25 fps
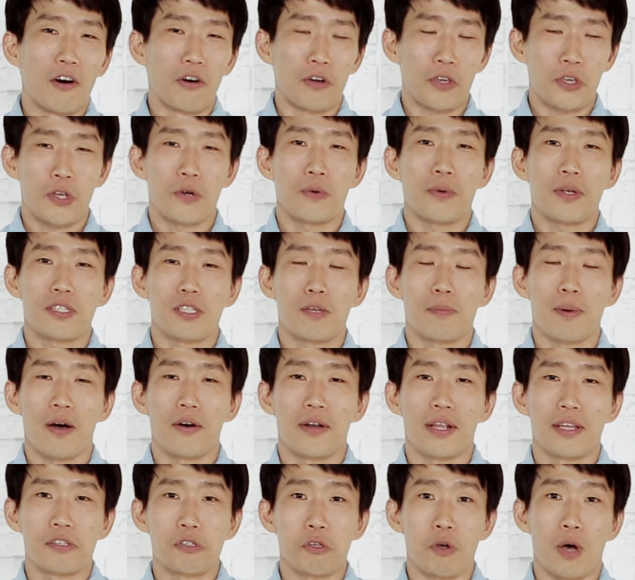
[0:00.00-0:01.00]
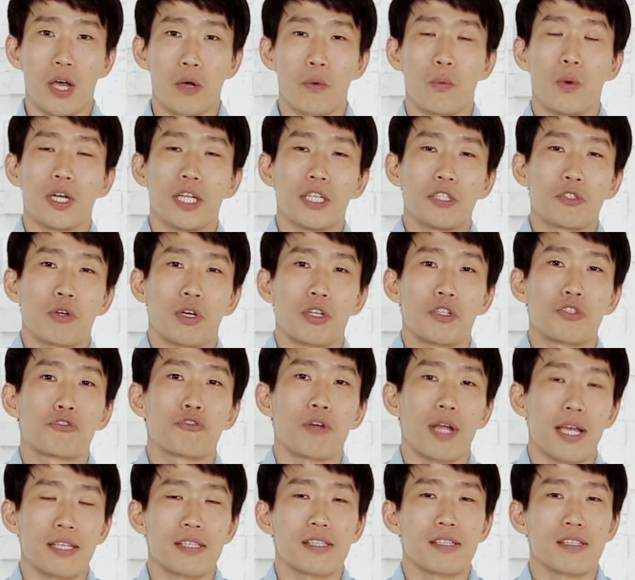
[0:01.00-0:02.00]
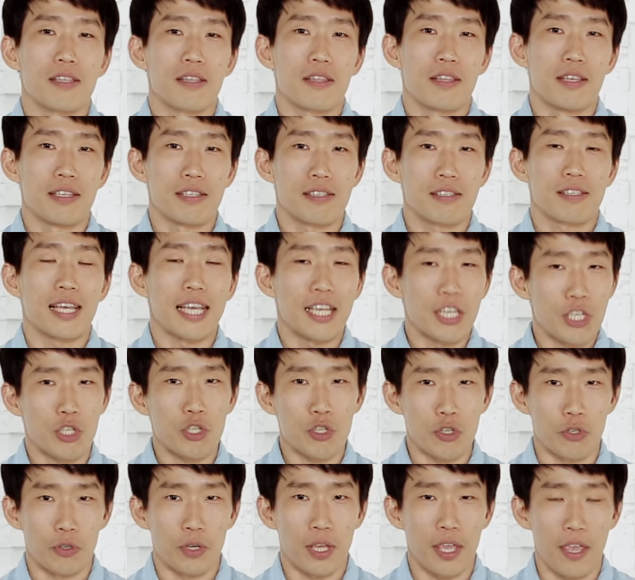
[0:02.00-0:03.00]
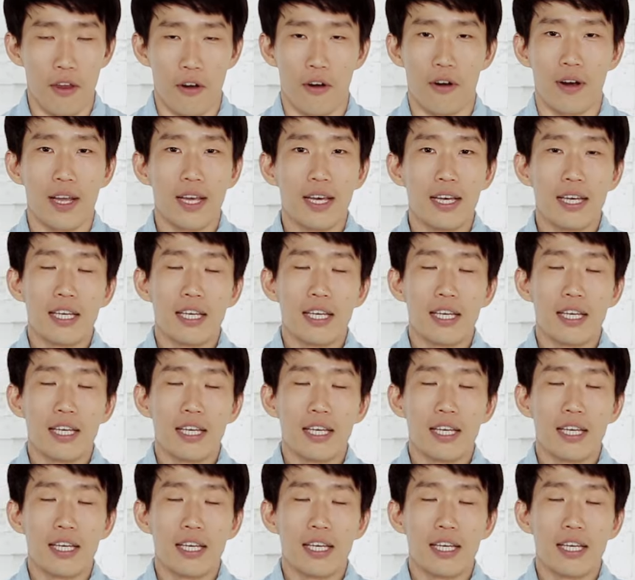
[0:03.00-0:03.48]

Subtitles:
are curious about it, so I wanted to address this issue here.